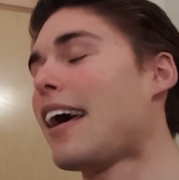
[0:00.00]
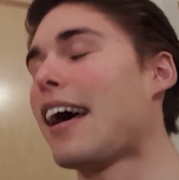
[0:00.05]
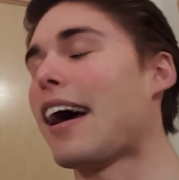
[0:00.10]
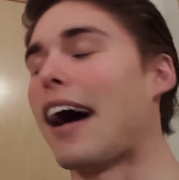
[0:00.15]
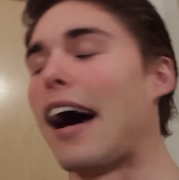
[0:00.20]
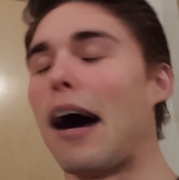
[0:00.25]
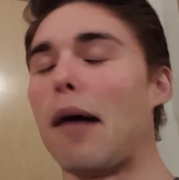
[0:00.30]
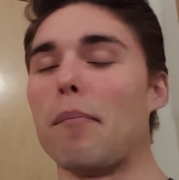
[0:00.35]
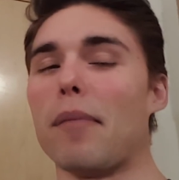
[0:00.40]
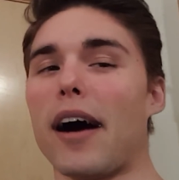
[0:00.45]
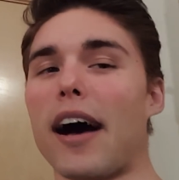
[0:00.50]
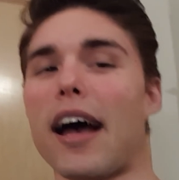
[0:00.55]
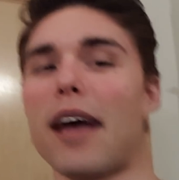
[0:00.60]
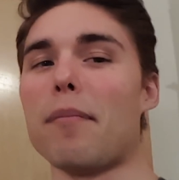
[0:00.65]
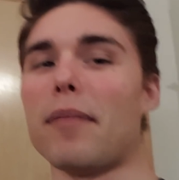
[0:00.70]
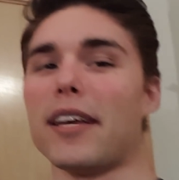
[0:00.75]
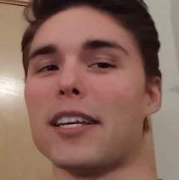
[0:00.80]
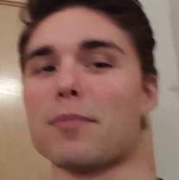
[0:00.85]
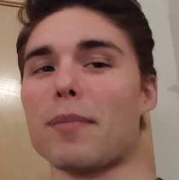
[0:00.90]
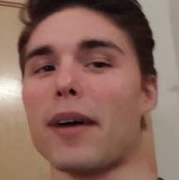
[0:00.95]
Um, behind
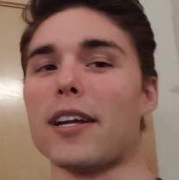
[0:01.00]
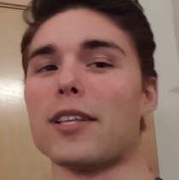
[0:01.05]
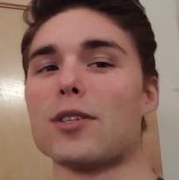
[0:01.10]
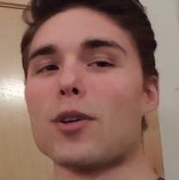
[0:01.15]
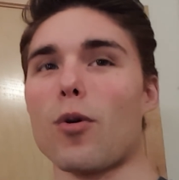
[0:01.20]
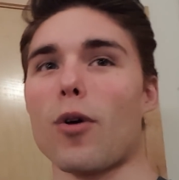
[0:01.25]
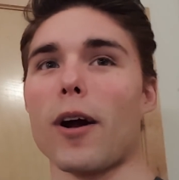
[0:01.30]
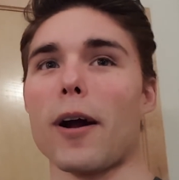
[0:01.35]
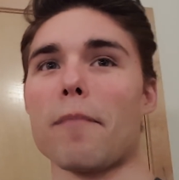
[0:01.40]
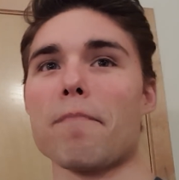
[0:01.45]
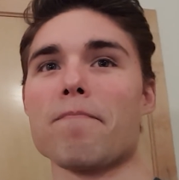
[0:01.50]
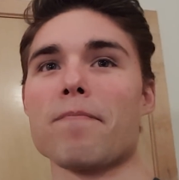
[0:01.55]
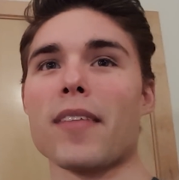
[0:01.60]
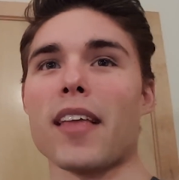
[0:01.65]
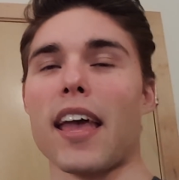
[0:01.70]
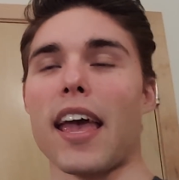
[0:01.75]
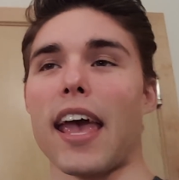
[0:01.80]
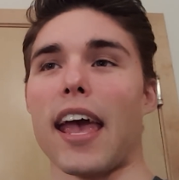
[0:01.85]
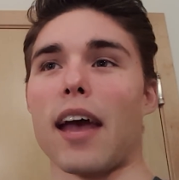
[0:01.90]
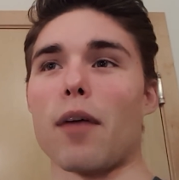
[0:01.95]
me is my door,
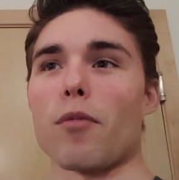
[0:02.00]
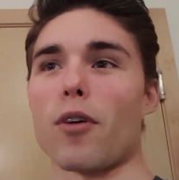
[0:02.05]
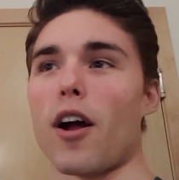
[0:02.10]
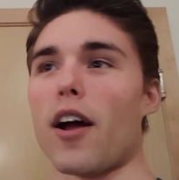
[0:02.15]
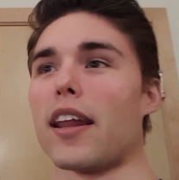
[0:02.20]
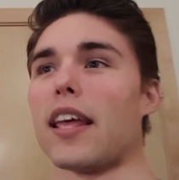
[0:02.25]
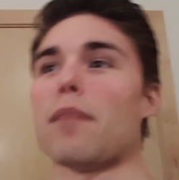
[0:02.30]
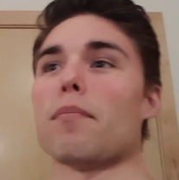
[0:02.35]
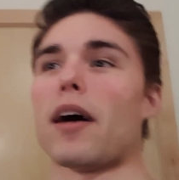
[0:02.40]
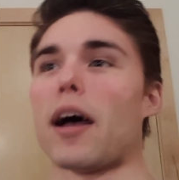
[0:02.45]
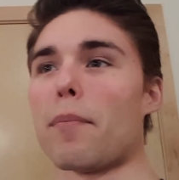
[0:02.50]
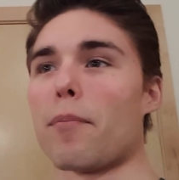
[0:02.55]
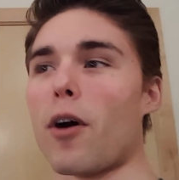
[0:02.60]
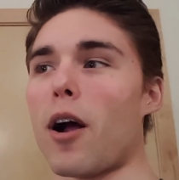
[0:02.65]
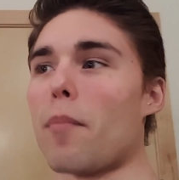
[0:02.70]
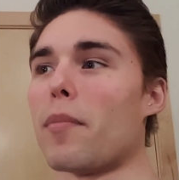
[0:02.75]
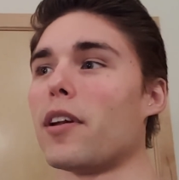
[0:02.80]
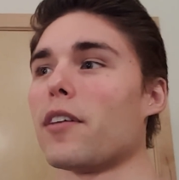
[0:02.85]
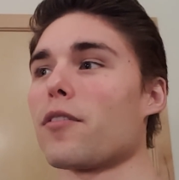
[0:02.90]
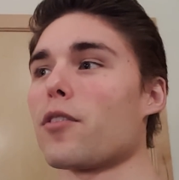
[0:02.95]
and we're already in my
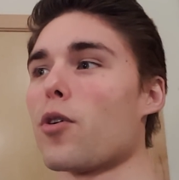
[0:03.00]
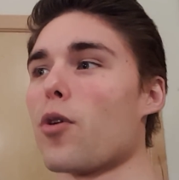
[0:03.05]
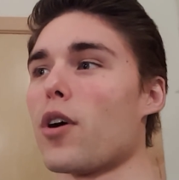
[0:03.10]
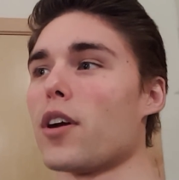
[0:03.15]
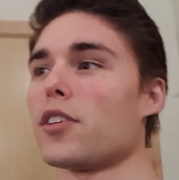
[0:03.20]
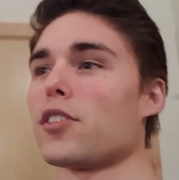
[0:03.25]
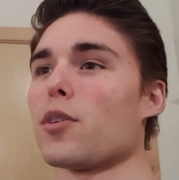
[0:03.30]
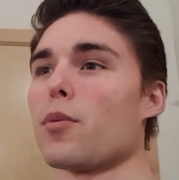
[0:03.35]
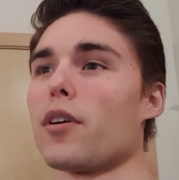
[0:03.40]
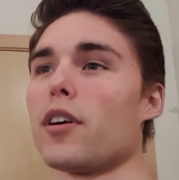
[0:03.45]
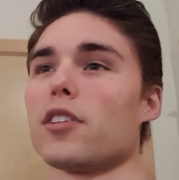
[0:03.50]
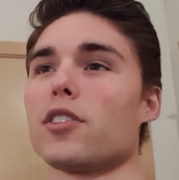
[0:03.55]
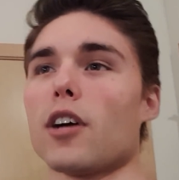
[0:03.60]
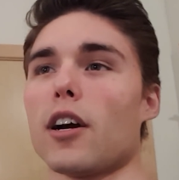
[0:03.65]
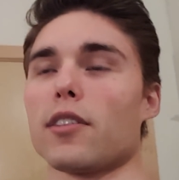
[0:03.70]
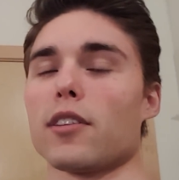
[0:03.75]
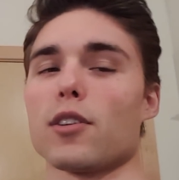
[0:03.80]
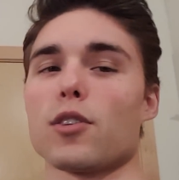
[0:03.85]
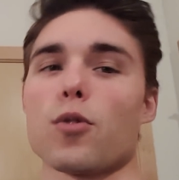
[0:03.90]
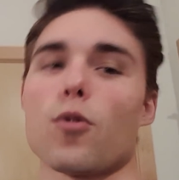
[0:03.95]
apartment, of course. So we're gonna
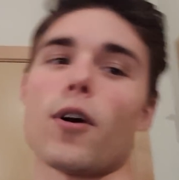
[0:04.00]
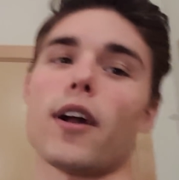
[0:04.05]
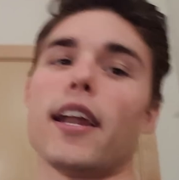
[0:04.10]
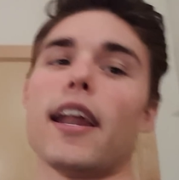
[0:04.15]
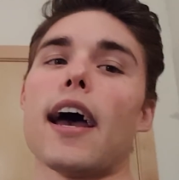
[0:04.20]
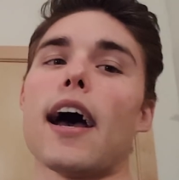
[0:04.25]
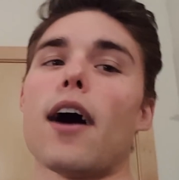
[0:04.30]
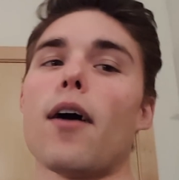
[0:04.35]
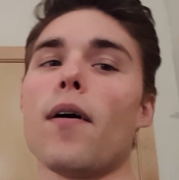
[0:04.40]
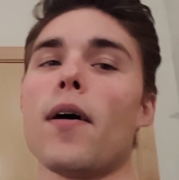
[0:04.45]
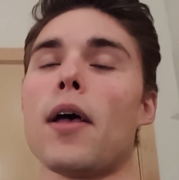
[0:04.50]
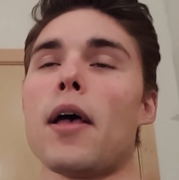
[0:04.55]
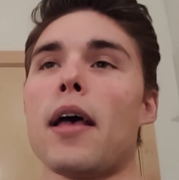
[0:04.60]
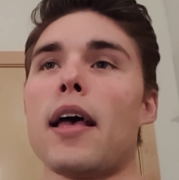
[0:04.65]
start the tour now.